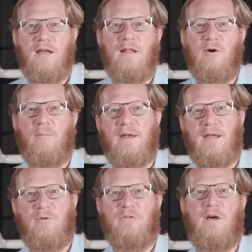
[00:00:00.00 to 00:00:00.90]
Hello, my
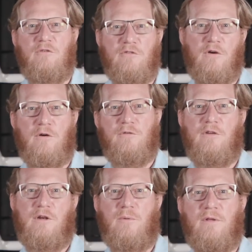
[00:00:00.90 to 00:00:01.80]
name is Dr. Sean
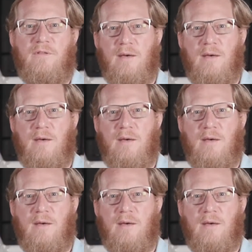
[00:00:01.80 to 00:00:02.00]
Chenoweth.